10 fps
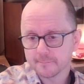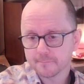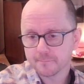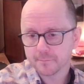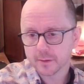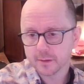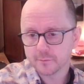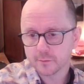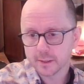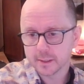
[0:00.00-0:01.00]
if we
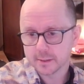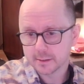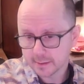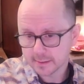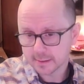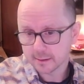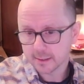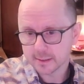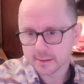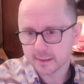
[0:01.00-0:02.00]
add this cell in,
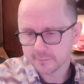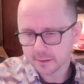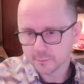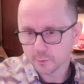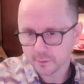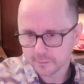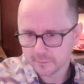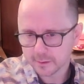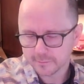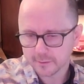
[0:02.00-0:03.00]
it's definitely more than
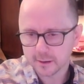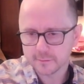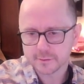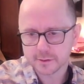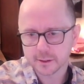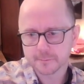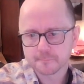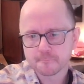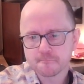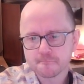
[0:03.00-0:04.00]
45. So
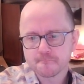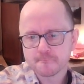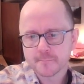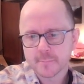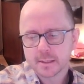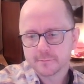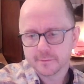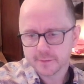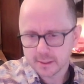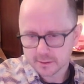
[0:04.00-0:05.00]

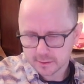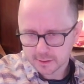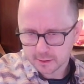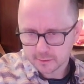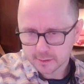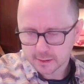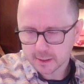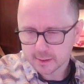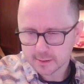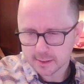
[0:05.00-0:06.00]
15 is not the total. It's
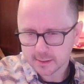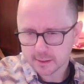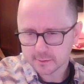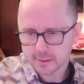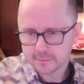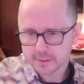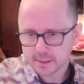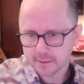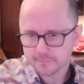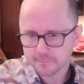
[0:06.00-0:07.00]
either 16 or
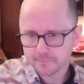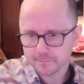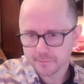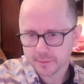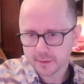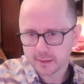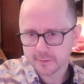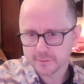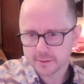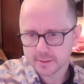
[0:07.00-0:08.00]
17. If it's
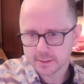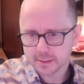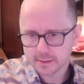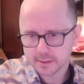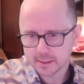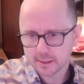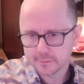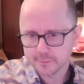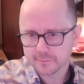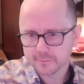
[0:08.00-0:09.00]
16, we have 3
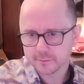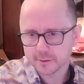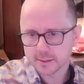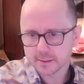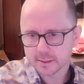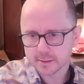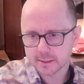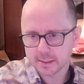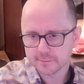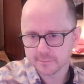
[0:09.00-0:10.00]
16s for
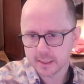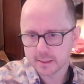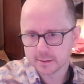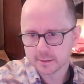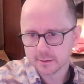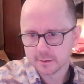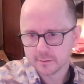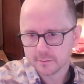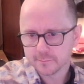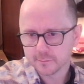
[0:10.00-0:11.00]
48, 45
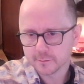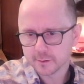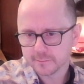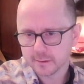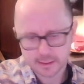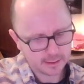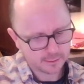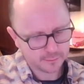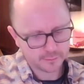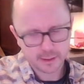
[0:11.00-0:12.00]
of them in here, and then a
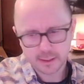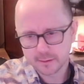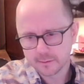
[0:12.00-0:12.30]
3.